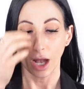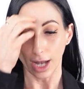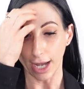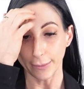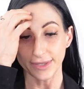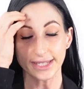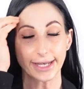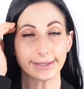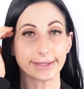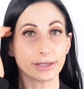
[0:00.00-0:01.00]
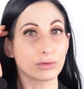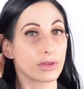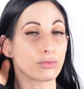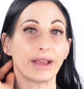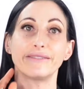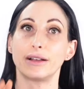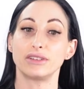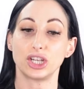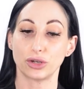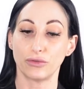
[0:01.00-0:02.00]
To test the right
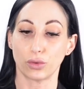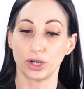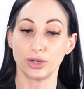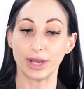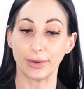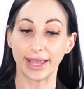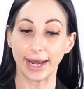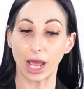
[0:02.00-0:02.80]
foundation for you, now again,